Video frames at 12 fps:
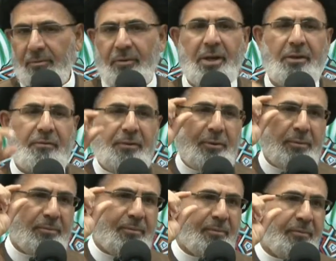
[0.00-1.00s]
Very
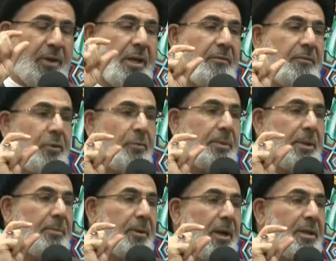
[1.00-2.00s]
few. Very few
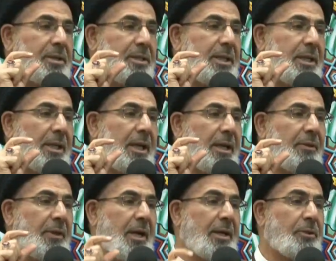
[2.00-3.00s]
people are
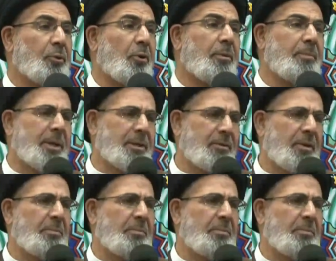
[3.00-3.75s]
seeking the adornment,